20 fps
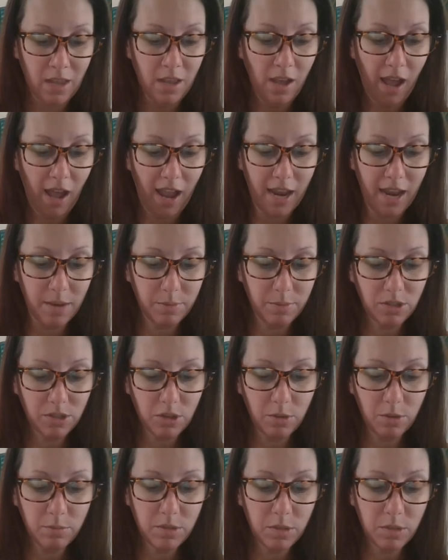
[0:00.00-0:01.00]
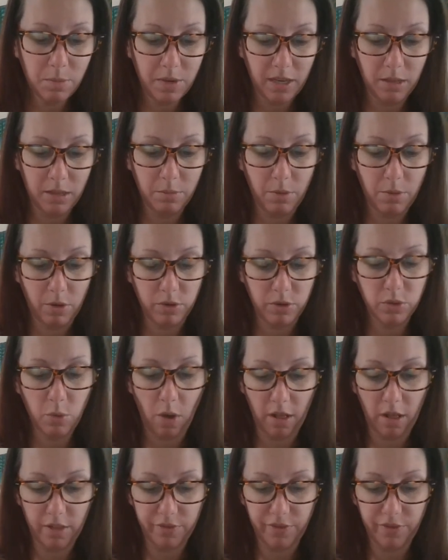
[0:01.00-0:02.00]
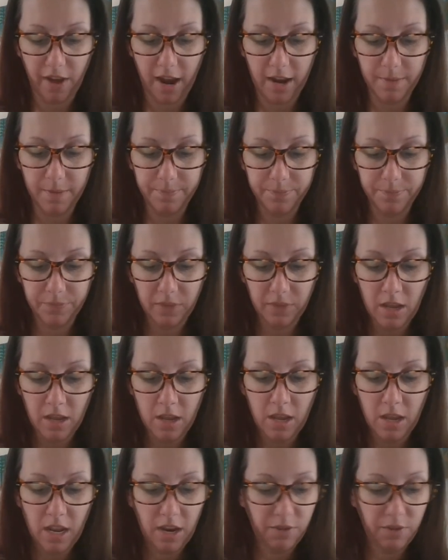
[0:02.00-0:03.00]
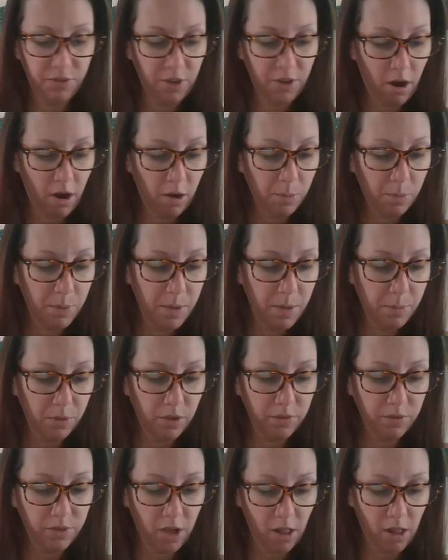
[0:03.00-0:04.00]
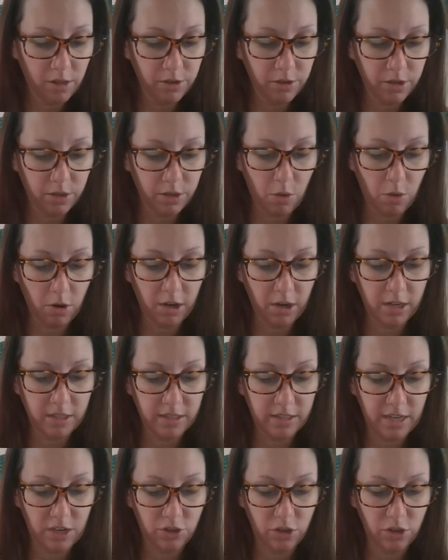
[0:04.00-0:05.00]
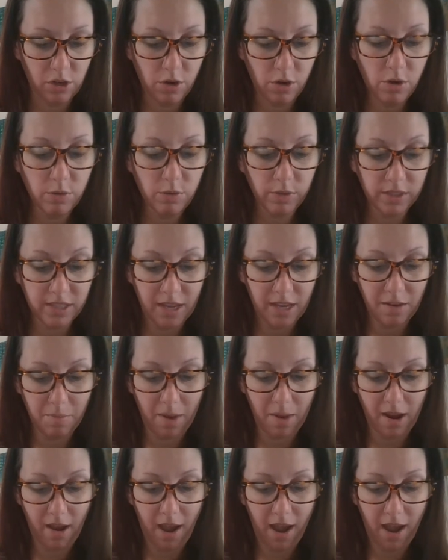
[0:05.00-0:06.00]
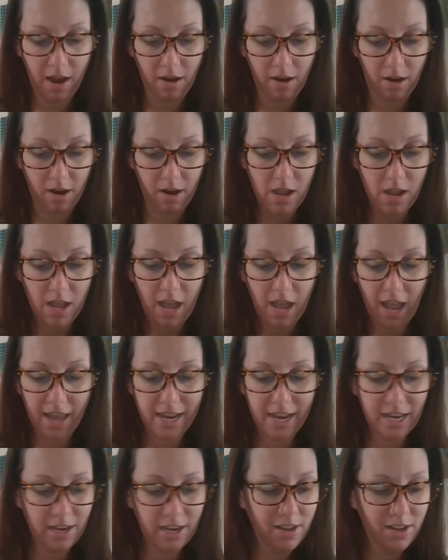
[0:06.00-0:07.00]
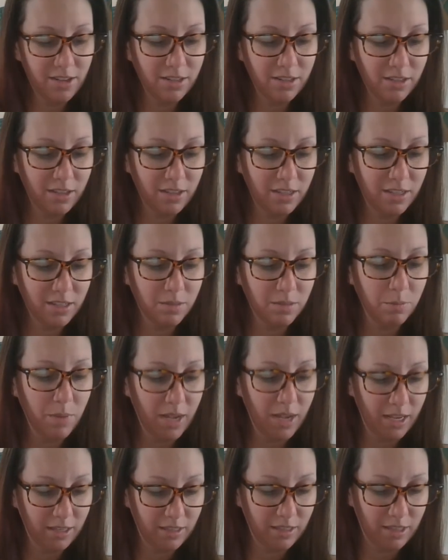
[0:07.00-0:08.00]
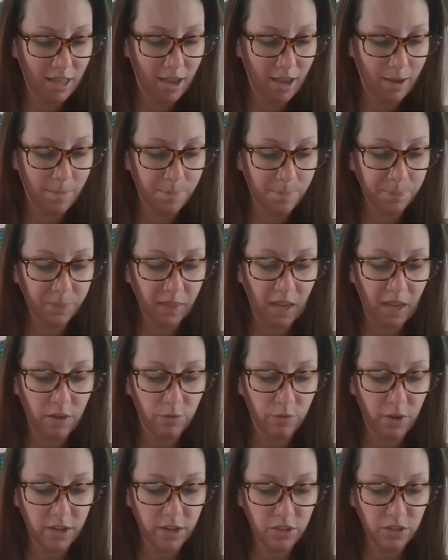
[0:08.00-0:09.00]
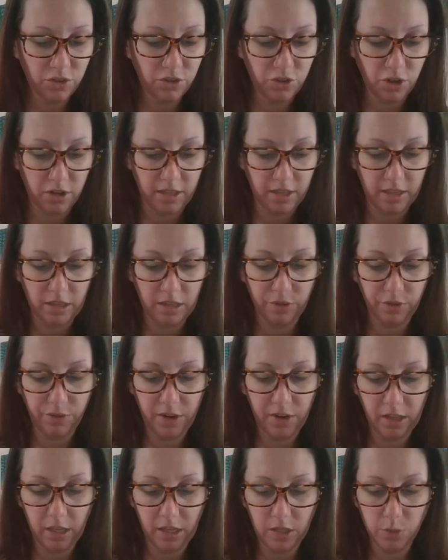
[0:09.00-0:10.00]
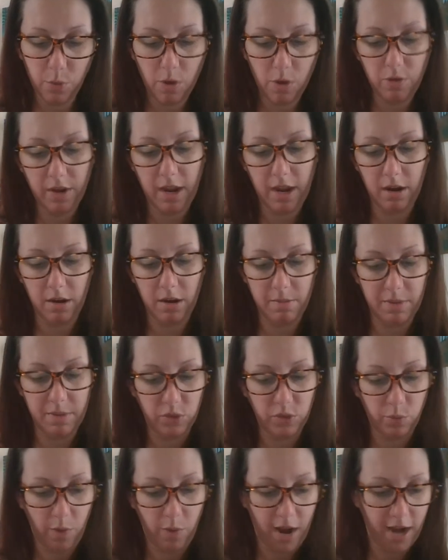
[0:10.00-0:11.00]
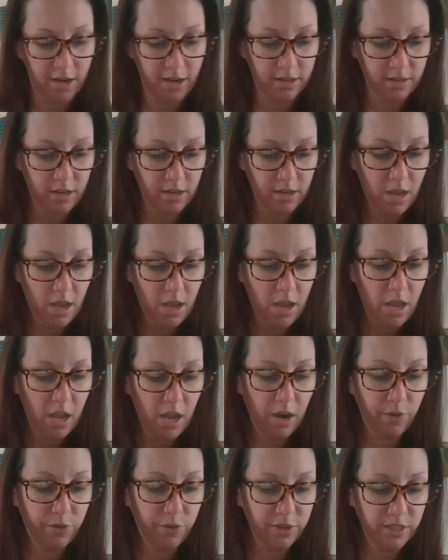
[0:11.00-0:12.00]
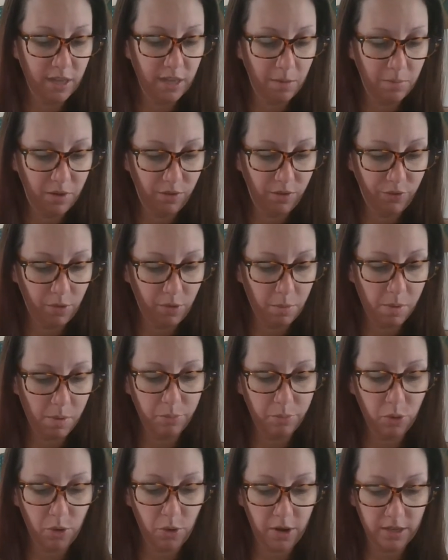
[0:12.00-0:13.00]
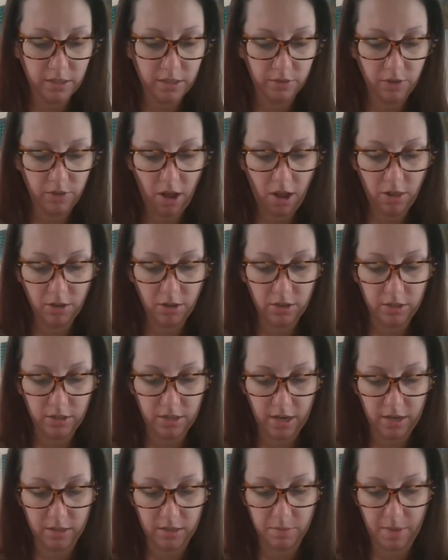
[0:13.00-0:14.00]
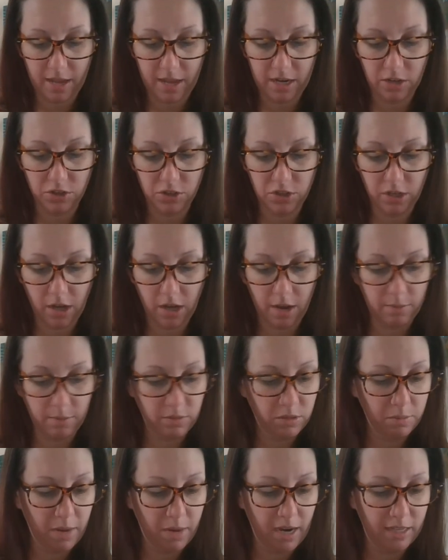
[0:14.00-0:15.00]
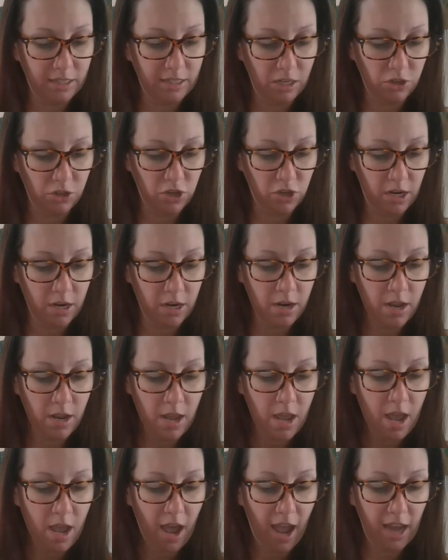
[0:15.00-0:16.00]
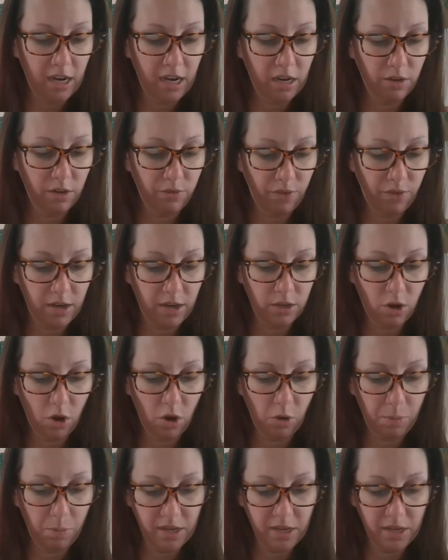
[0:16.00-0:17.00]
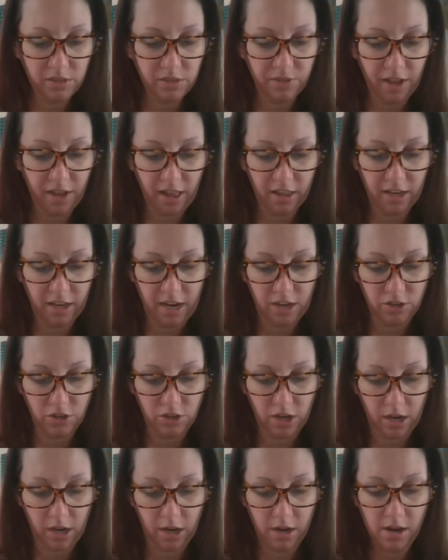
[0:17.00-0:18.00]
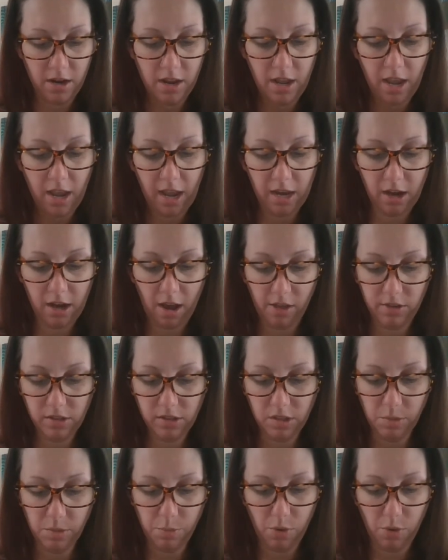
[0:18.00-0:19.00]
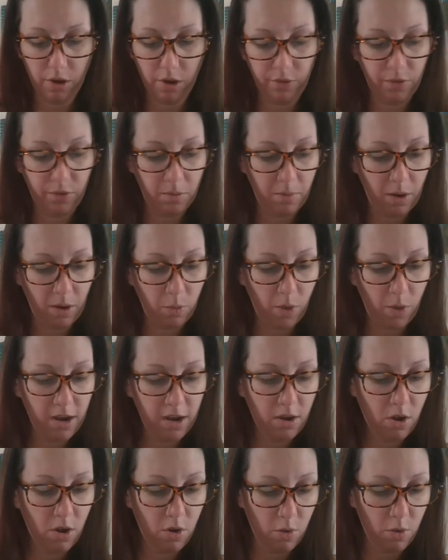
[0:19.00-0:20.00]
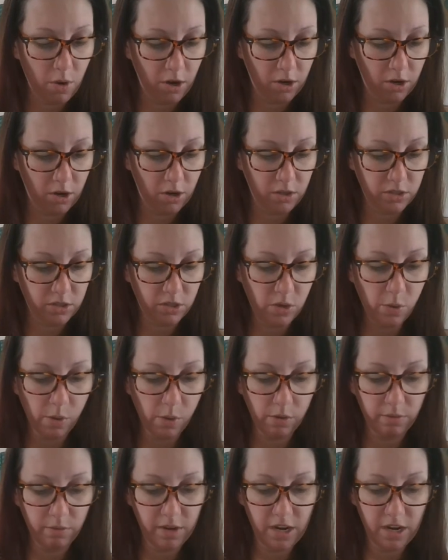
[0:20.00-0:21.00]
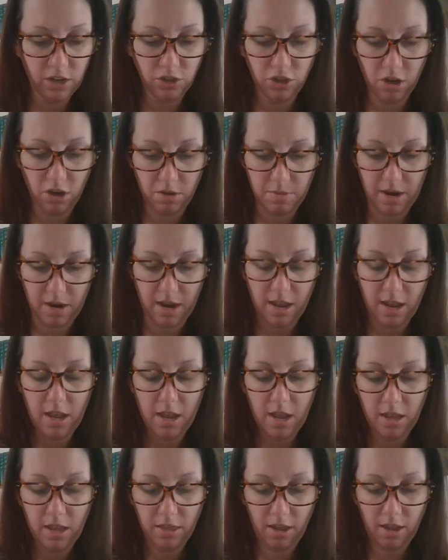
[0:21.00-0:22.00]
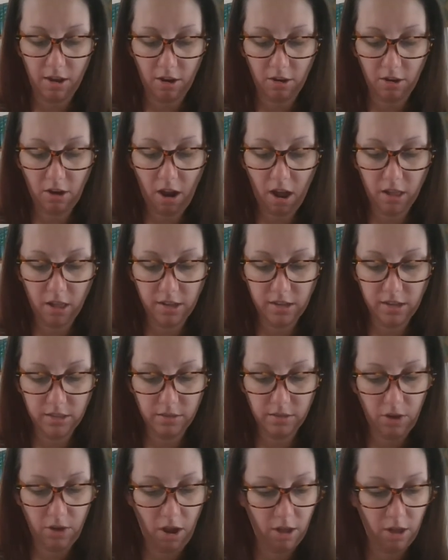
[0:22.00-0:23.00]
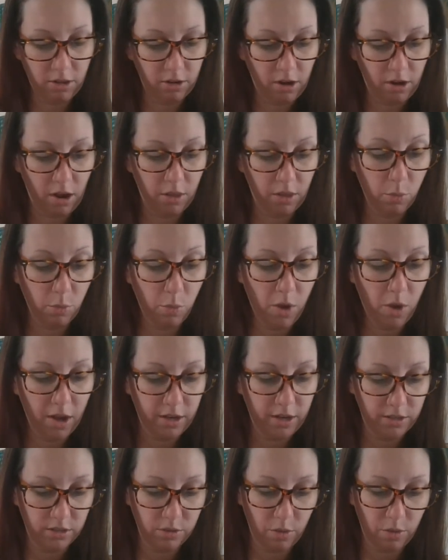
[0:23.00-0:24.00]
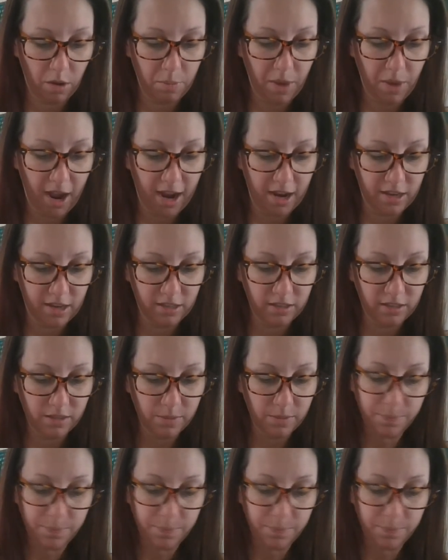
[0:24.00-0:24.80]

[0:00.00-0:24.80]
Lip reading: I am assumed to be the most qualified. If there are people of color in the organization who resent my hire, I can easily dismiss them and rest assured that their feelings won't carry much weight. If resentment from employees of color does manage to come to my attention, I can find copious validation and other support from my white coworkers who will reassure me that our colleagues of color are the ones who are biased.